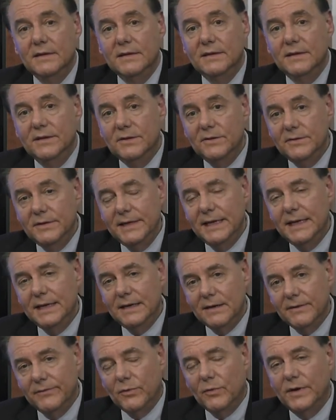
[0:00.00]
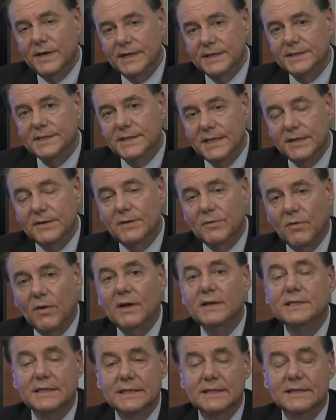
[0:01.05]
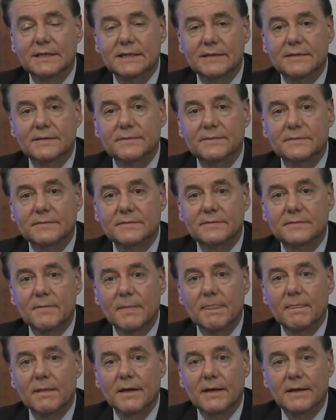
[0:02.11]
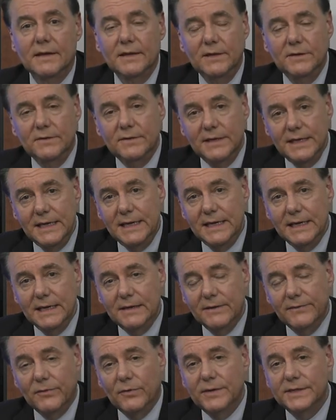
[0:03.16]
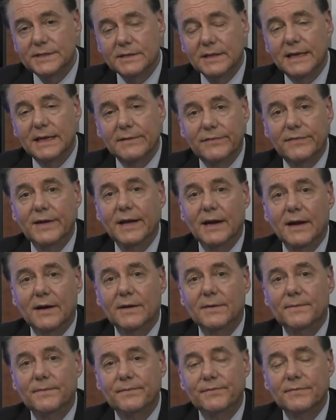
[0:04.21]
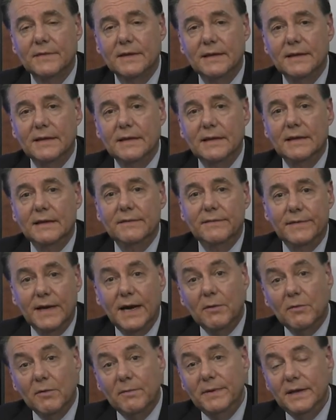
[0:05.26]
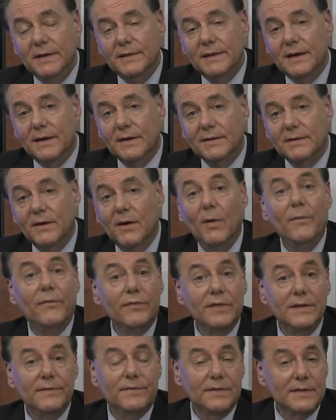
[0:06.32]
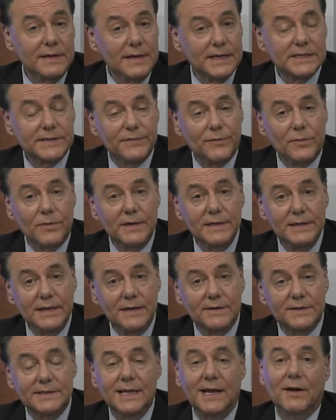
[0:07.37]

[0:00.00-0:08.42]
You need a voice here in Washington. You need a voice like FAIR. FAIR will be there, hopefully for the next 40 years.